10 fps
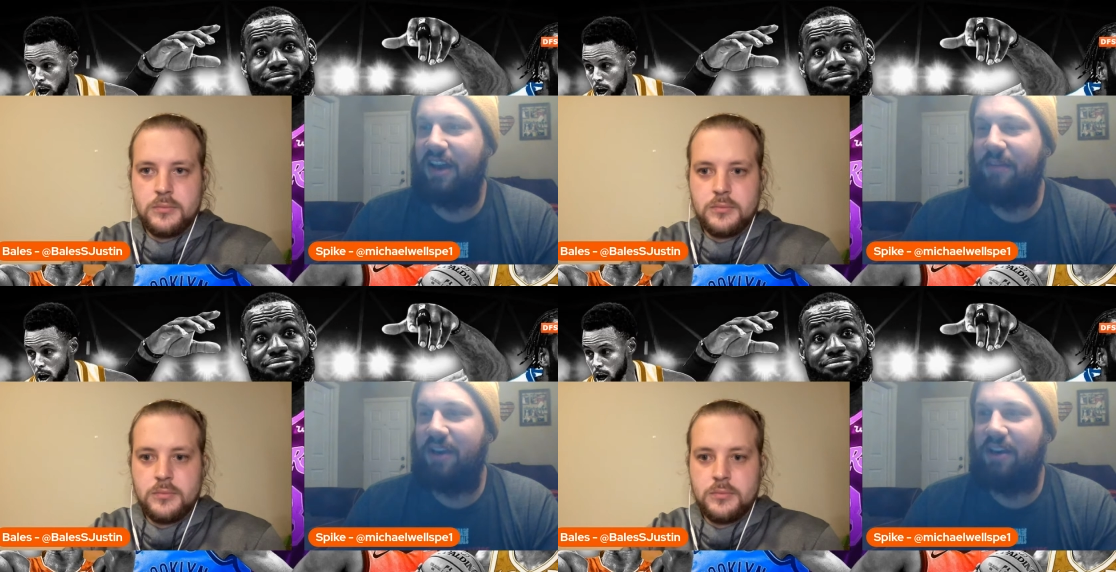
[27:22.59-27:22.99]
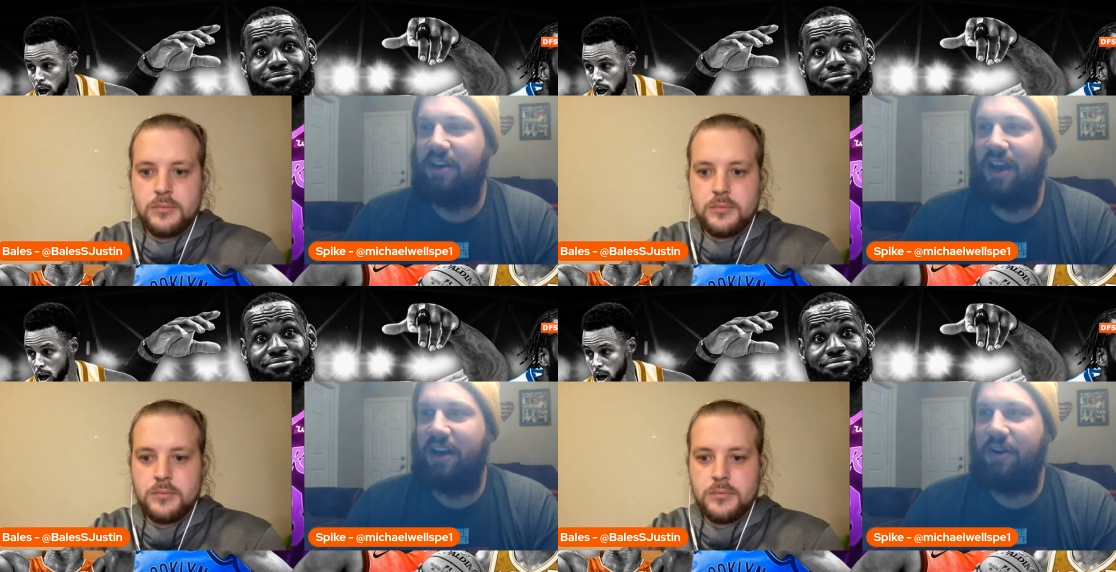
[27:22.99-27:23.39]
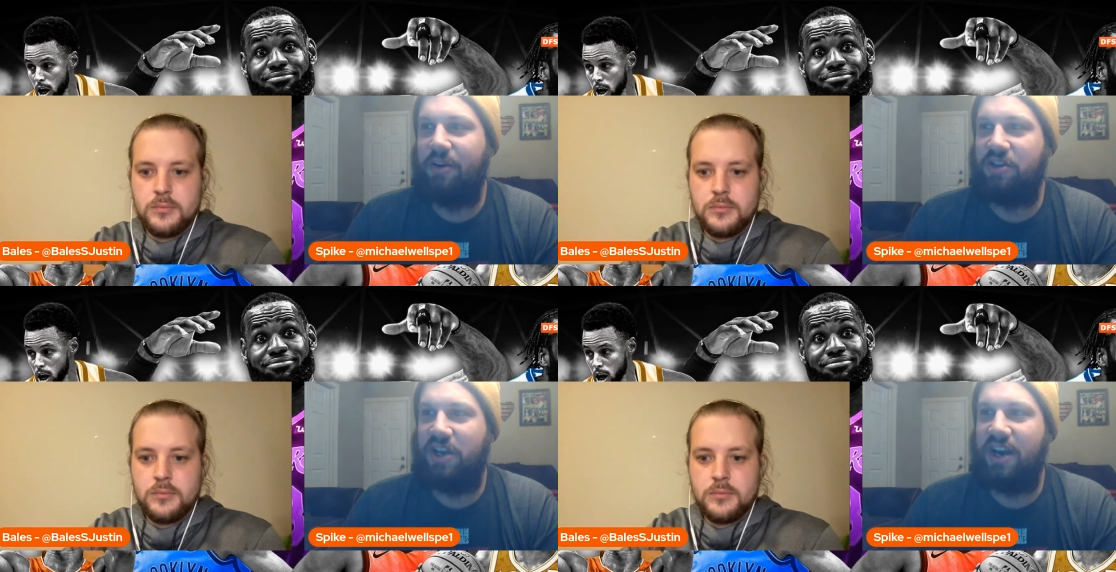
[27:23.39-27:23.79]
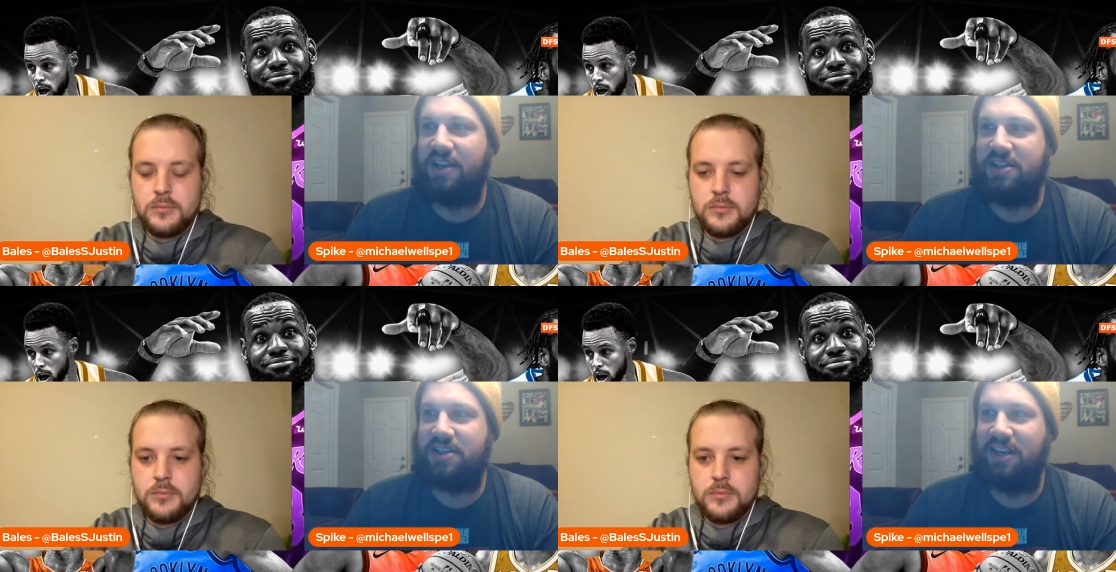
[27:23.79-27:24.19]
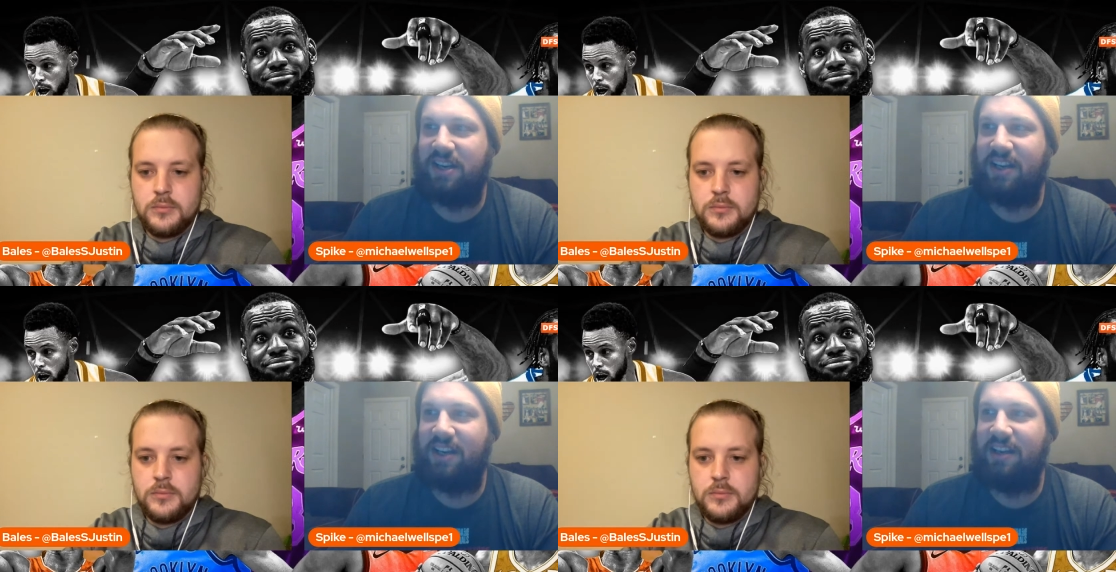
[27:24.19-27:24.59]
Speaker 1: I mean, I know Giannis is gonna
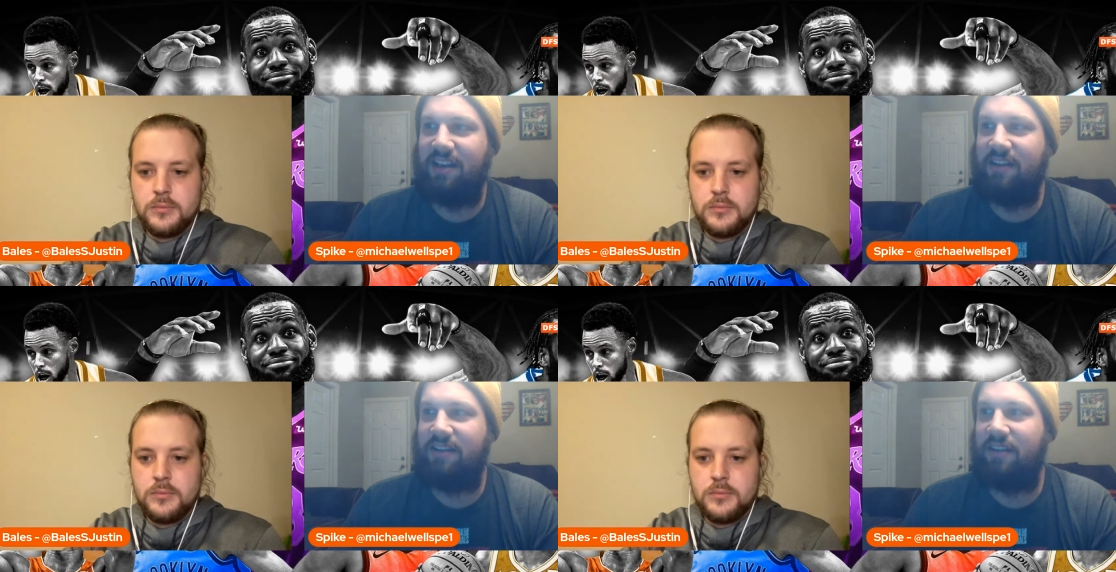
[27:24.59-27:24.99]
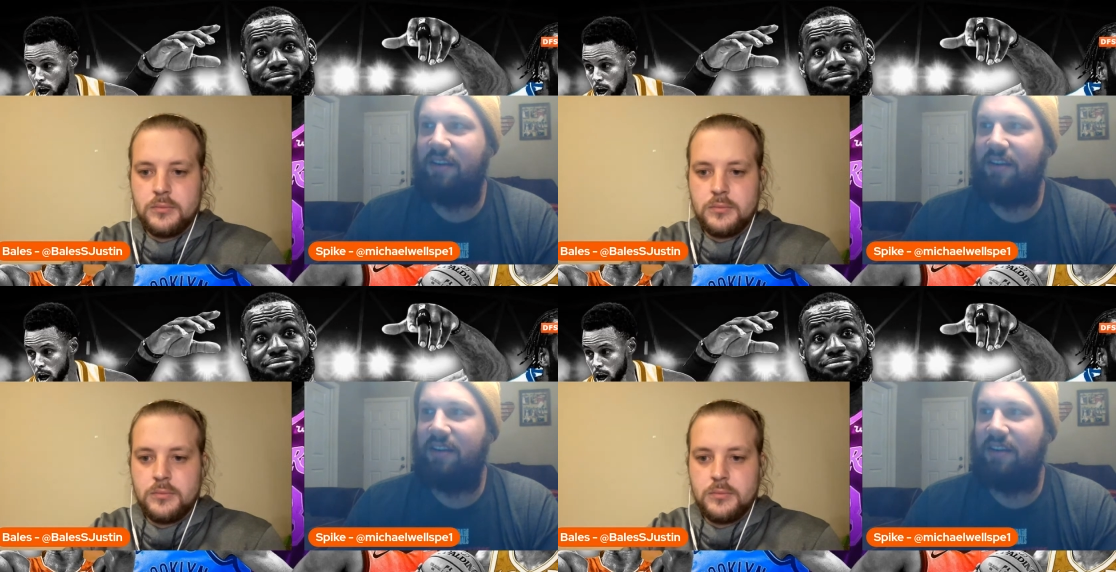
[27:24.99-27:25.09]
get his,